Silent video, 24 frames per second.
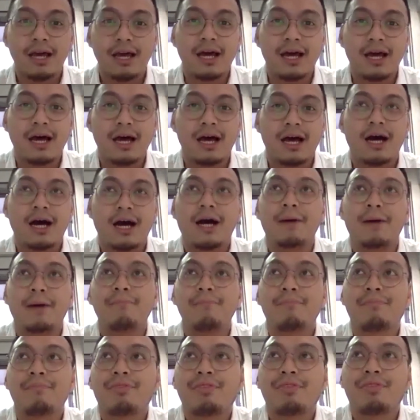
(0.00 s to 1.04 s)

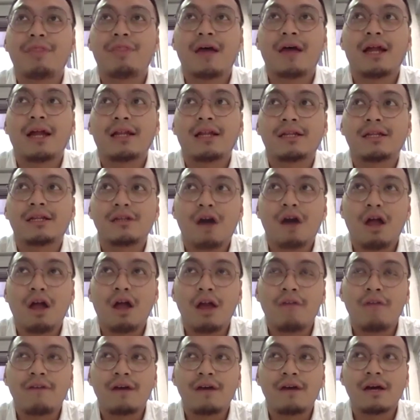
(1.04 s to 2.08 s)
that all of
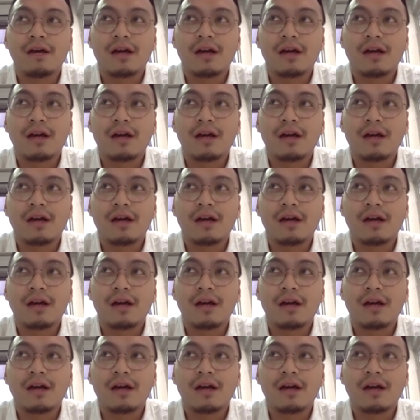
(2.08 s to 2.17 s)
the